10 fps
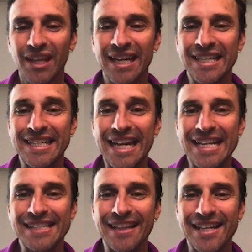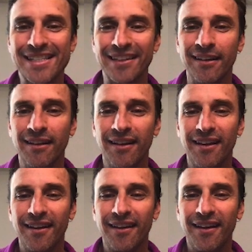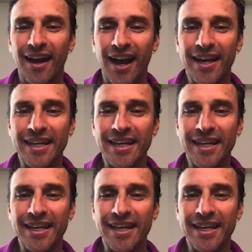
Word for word: And in today's lesson, I